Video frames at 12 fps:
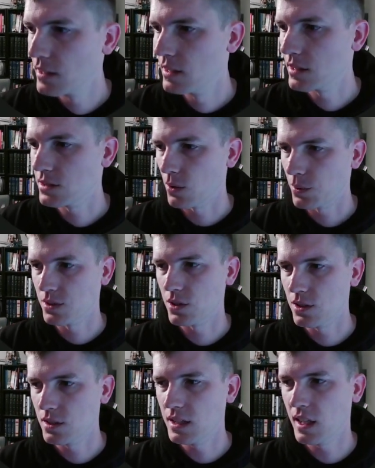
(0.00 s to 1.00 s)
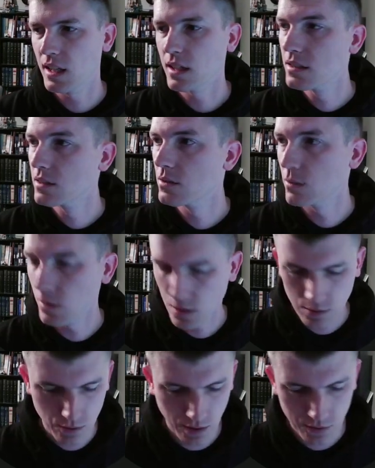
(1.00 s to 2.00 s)
It's always a good day when
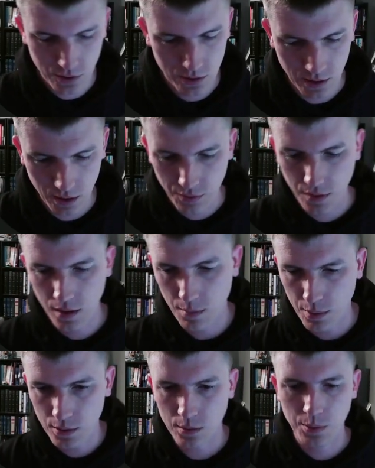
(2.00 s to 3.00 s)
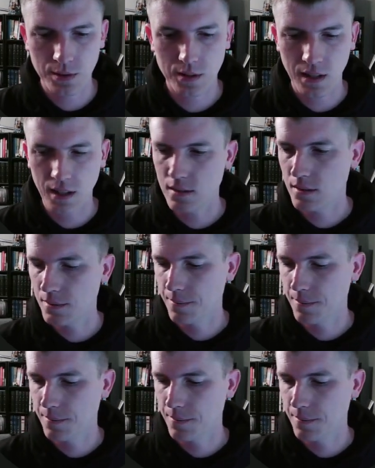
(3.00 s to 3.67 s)
you've left yourself in a buildable state.